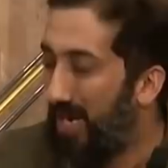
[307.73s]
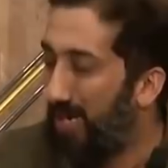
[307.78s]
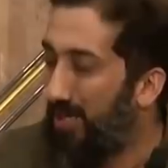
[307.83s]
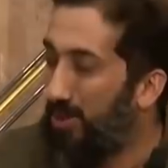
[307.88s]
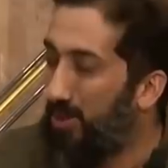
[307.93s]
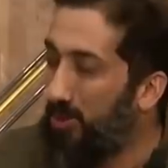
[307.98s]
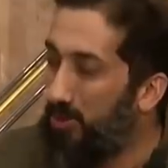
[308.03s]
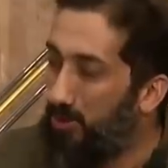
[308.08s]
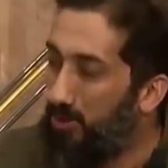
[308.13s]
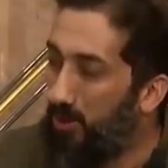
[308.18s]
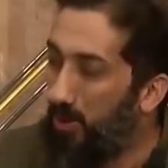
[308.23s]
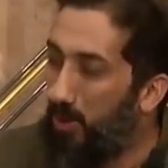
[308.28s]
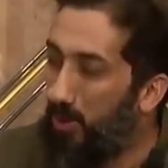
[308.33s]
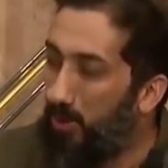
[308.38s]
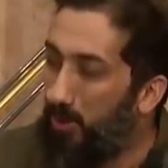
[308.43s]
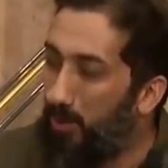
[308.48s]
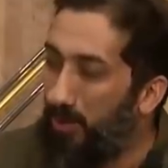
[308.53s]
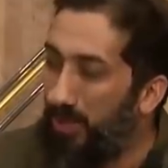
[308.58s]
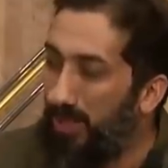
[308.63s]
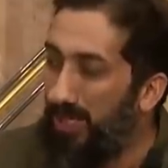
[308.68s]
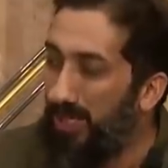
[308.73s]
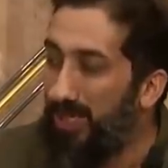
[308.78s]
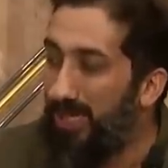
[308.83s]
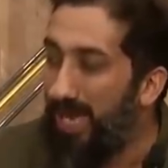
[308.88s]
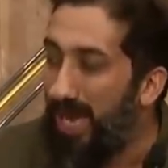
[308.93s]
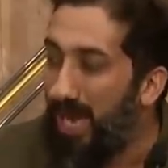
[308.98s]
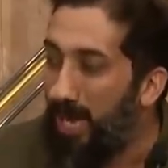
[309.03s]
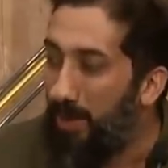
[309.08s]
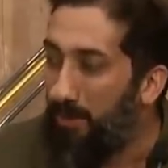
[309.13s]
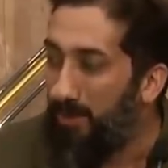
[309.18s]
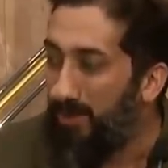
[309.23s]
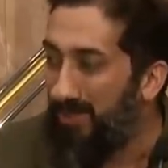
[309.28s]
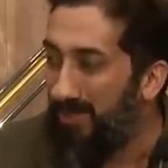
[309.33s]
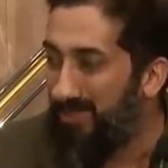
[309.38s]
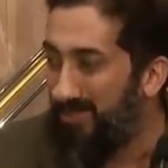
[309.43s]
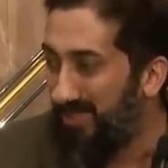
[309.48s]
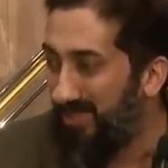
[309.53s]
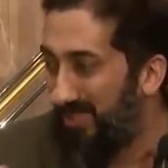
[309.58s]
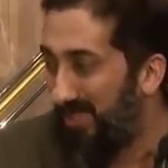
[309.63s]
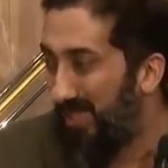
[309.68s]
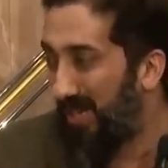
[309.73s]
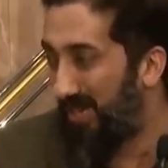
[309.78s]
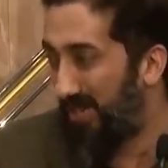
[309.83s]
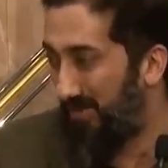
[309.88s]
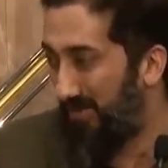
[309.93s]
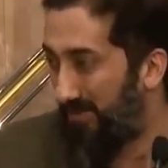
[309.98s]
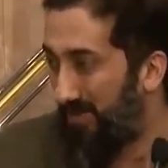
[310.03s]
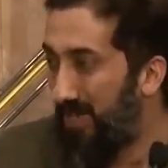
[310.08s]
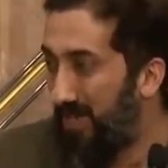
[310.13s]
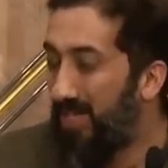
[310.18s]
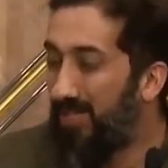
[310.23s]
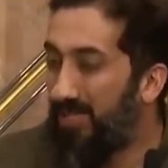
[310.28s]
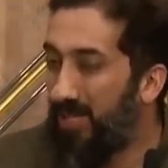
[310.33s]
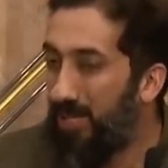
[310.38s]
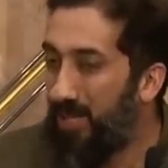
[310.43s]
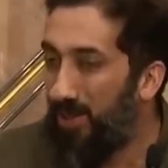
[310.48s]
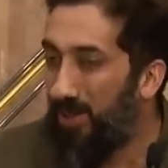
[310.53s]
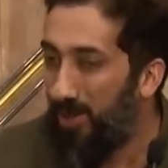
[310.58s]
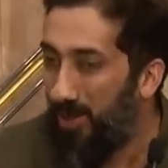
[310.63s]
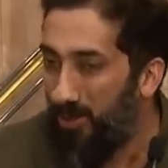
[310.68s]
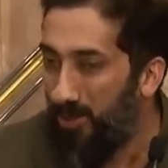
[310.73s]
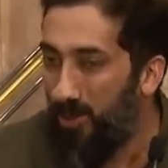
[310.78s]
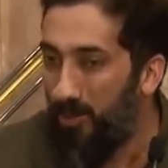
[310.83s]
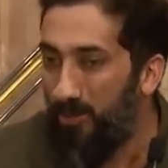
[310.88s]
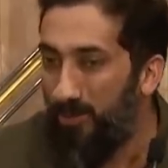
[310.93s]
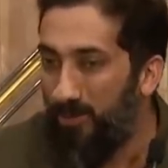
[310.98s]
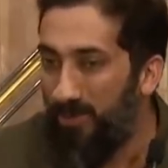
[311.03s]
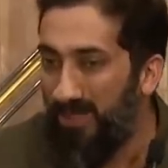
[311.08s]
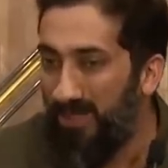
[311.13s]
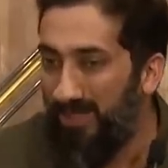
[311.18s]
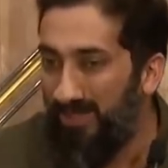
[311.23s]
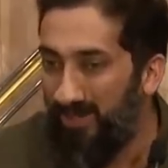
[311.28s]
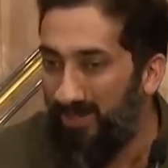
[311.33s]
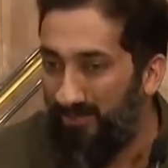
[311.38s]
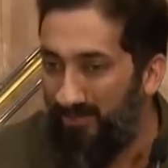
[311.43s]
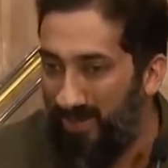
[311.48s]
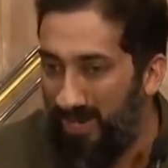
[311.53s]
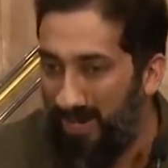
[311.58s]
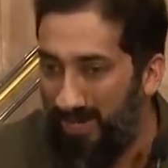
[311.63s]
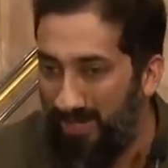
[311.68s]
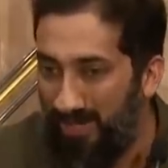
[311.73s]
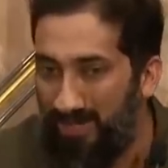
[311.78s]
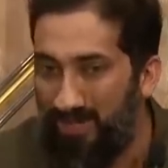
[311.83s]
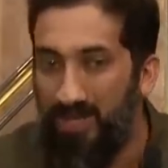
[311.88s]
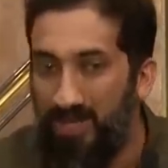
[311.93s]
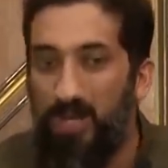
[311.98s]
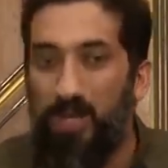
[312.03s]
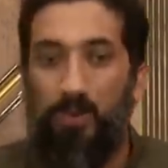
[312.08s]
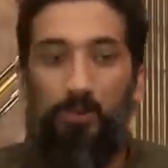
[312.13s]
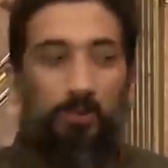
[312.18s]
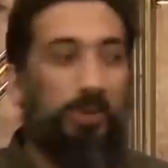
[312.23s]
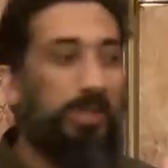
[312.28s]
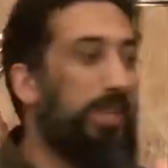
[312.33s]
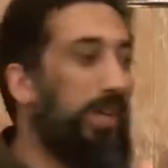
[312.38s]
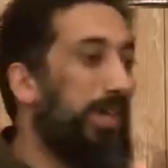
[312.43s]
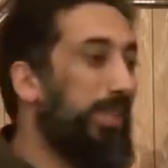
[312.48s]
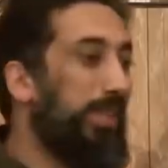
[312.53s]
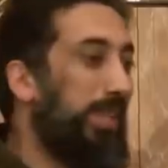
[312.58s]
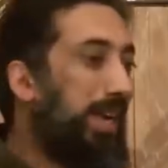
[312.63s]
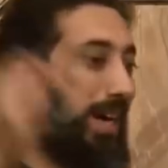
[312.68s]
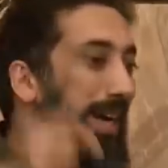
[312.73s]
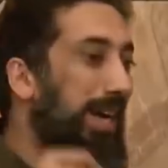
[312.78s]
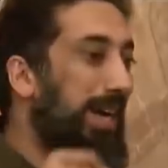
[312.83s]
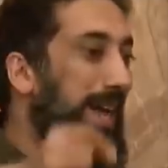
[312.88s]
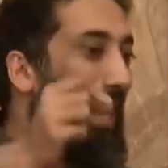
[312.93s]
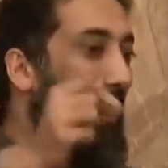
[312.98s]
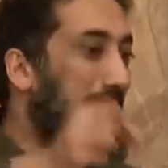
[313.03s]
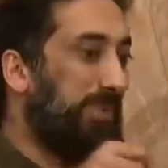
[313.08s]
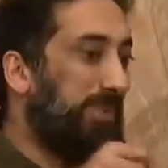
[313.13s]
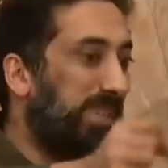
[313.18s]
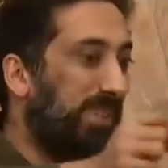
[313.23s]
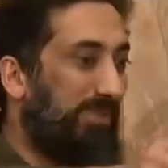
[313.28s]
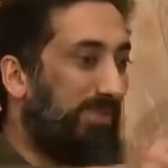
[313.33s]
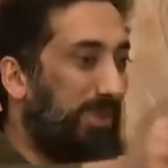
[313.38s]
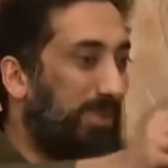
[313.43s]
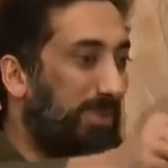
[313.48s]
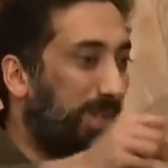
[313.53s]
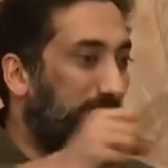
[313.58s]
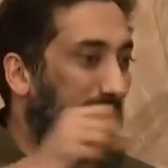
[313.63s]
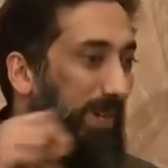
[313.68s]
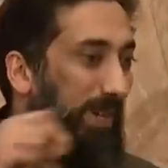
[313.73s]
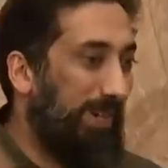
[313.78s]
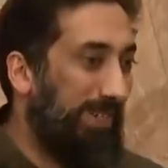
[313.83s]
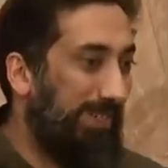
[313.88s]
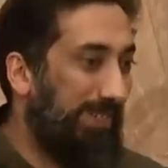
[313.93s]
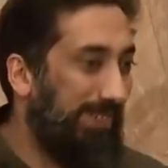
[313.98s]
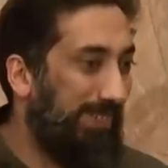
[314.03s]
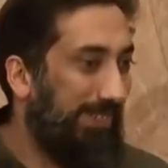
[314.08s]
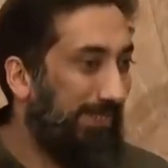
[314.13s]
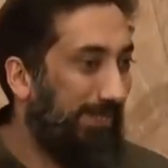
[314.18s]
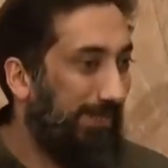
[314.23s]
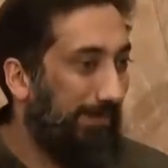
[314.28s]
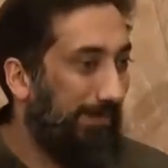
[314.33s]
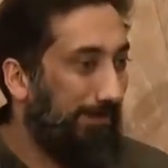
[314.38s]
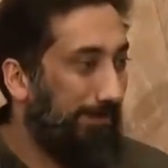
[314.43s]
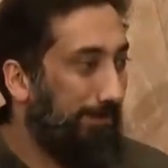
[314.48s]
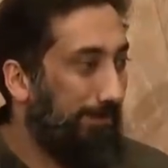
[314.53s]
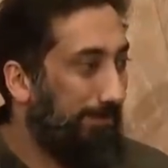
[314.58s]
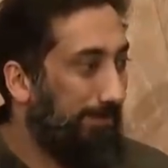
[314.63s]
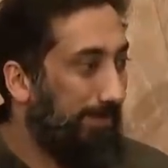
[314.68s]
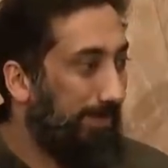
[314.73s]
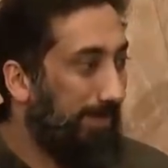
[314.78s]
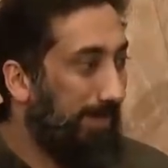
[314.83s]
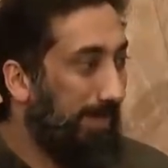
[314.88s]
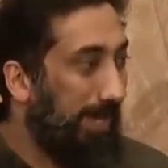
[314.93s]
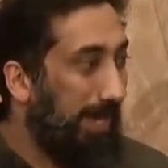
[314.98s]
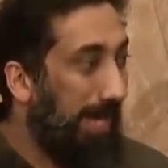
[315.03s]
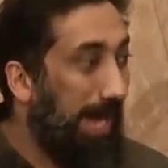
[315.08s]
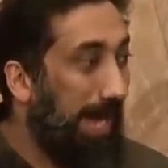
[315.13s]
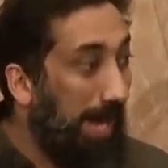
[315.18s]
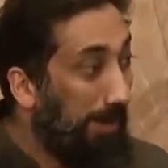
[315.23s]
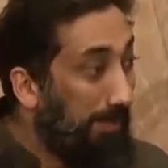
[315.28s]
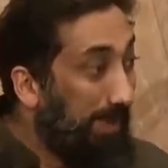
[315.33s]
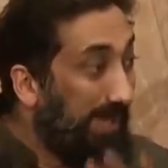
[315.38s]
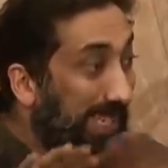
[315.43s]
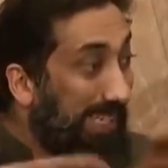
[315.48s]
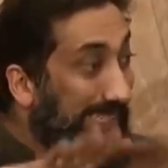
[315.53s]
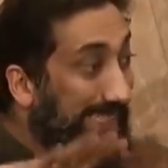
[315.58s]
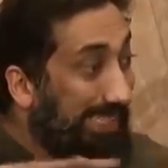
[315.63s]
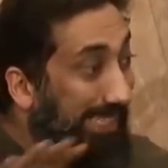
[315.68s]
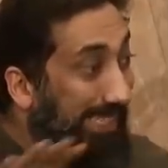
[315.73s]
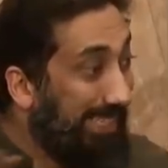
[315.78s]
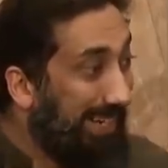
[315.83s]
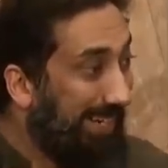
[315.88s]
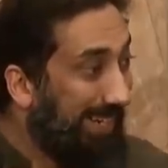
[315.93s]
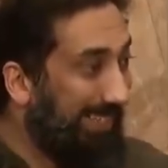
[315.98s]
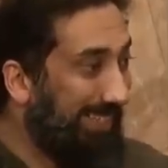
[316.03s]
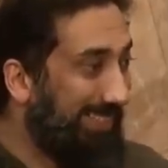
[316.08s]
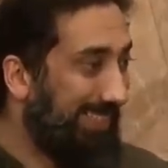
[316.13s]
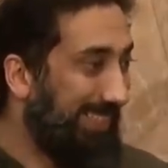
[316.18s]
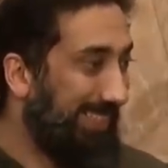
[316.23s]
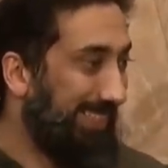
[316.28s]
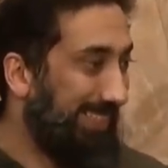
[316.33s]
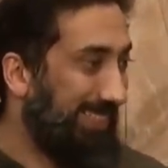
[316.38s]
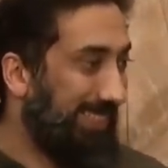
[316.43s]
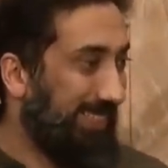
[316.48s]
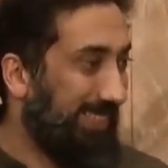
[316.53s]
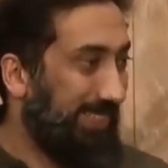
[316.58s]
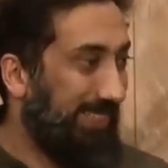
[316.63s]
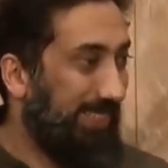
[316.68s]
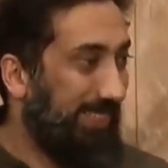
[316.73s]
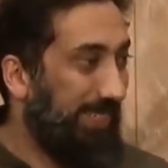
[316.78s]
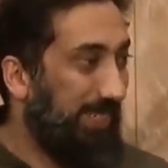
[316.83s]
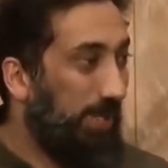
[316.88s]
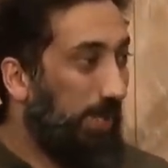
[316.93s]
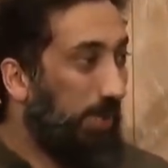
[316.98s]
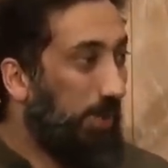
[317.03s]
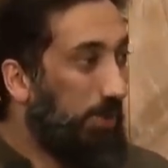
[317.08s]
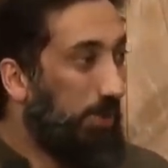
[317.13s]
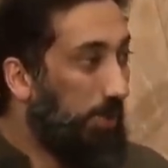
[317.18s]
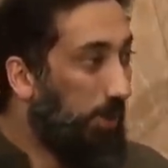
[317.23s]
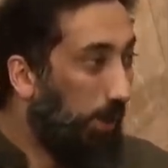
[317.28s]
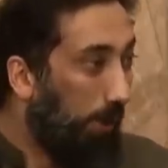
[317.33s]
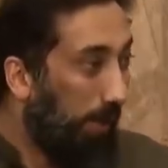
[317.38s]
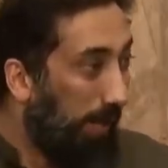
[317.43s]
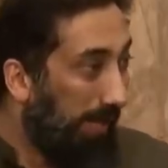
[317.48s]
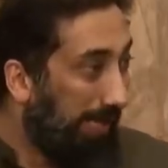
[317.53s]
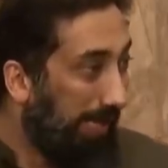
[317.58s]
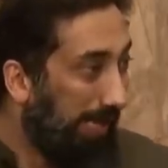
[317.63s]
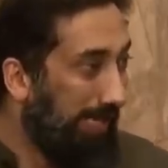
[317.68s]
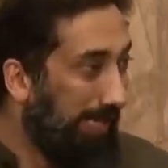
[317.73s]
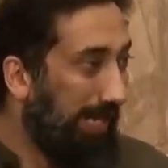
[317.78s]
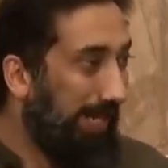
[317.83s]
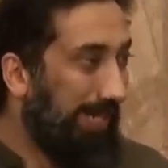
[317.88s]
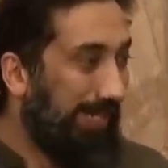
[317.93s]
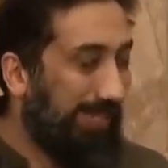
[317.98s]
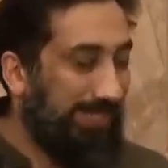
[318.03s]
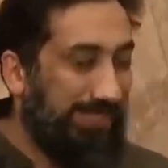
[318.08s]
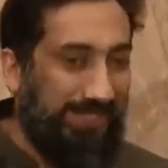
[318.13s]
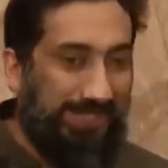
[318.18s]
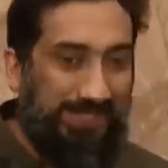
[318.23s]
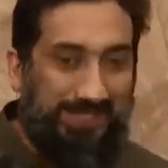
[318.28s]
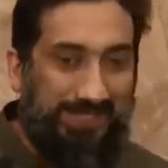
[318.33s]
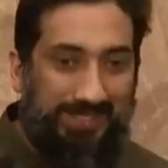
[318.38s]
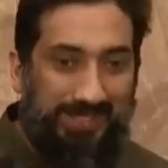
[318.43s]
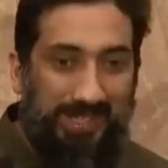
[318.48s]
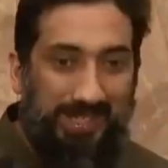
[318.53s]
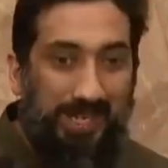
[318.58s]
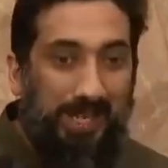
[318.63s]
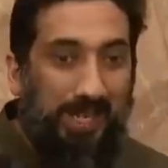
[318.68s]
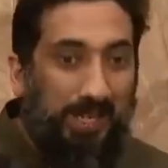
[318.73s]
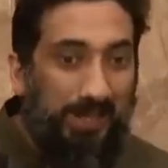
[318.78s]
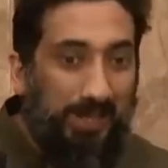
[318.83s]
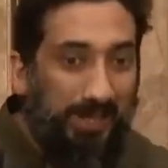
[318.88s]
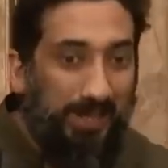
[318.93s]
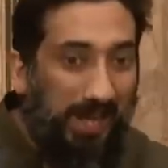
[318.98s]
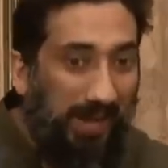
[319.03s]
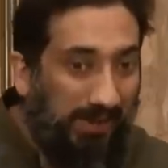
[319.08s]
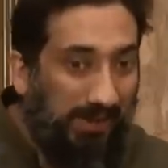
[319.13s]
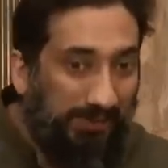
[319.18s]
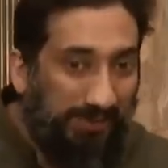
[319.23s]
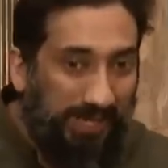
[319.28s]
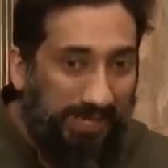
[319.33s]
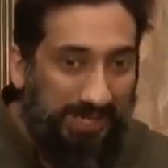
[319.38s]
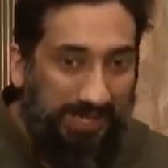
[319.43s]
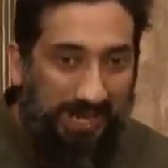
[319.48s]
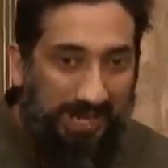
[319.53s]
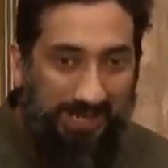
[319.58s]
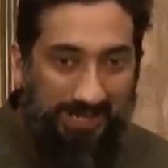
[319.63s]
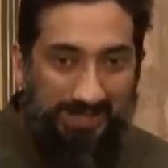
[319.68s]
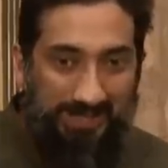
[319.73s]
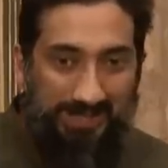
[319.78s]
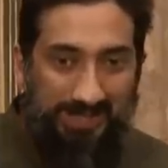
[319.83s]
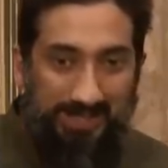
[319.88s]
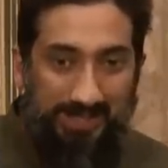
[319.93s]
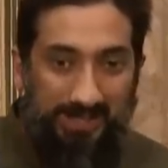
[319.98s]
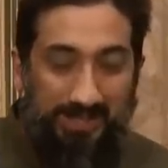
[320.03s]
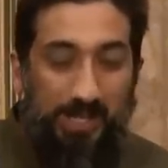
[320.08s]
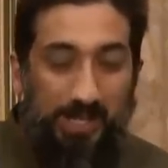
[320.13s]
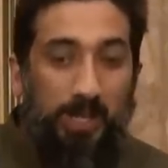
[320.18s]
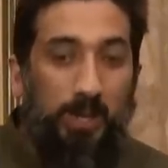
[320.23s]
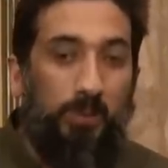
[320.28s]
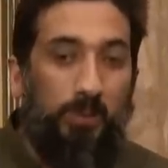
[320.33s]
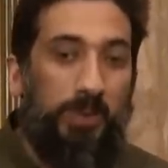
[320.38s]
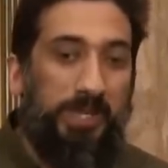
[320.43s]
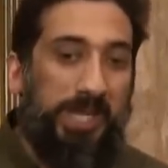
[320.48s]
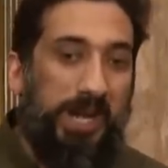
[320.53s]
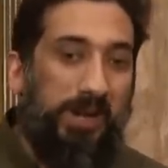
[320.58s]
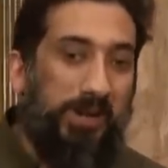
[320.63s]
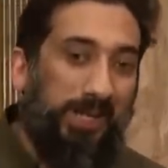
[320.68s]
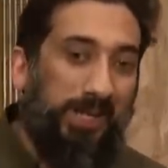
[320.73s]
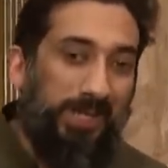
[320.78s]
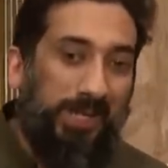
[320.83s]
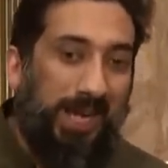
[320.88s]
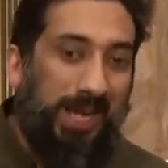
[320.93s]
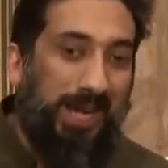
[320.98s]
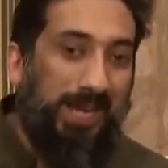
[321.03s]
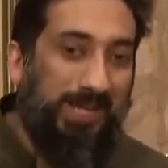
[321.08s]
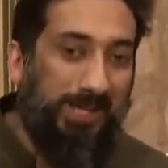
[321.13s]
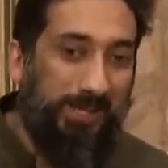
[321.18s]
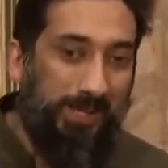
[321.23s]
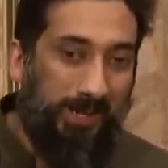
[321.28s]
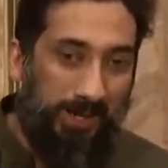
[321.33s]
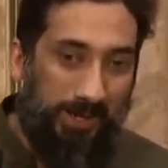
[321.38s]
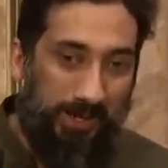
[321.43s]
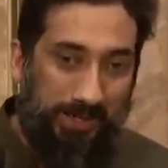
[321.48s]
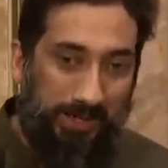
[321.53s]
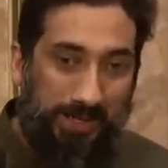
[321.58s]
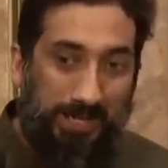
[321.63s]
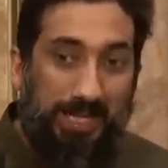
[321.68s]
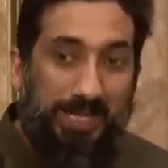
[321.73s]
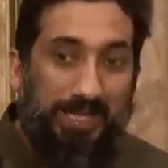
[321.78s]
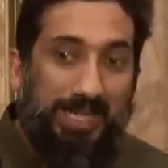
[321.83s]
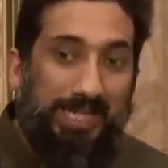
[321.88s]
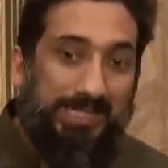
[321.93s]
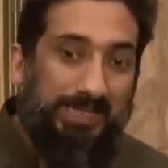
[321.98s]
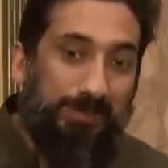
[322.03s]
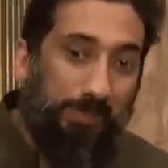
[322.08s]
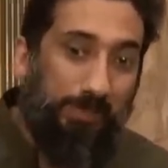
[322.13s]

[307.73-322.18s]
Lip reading: and there's no real happiness in life that a human being can find with Allah absent from their heart. Happiness cannot exist. Joy cannot exist. Love cannot exist without Allah in the heart. That's